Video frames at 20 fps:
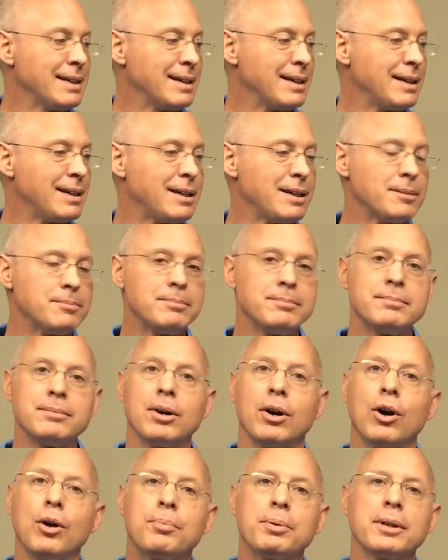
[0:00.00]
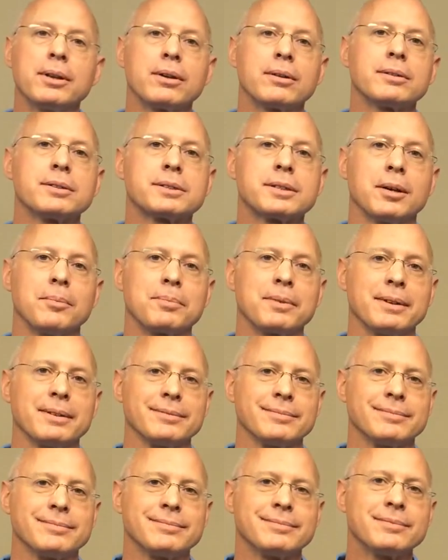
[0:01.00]
Hope you learned something.
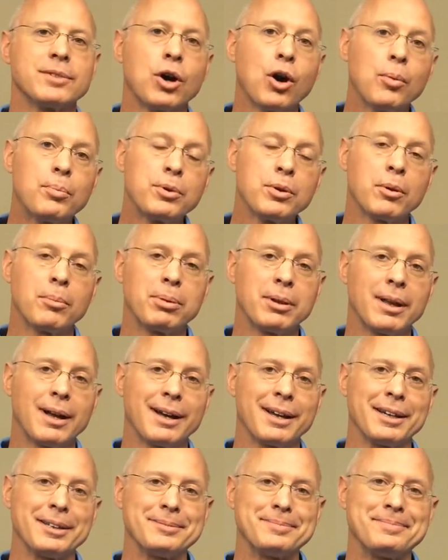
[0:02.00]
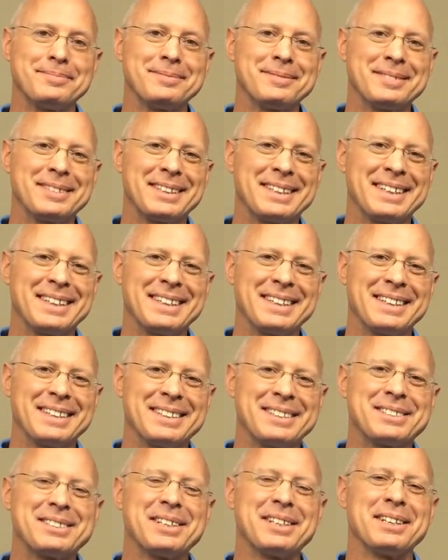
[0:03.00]
Hope you apply it.
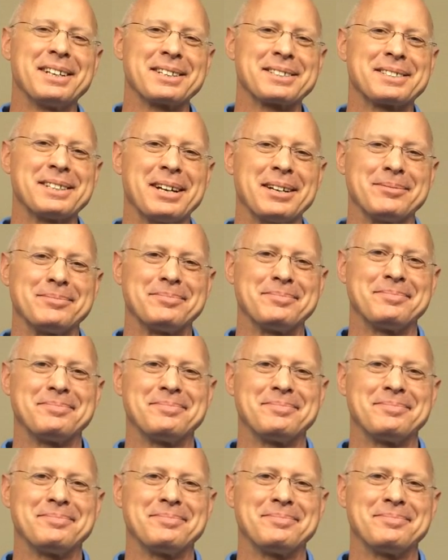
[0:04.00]
See you next time.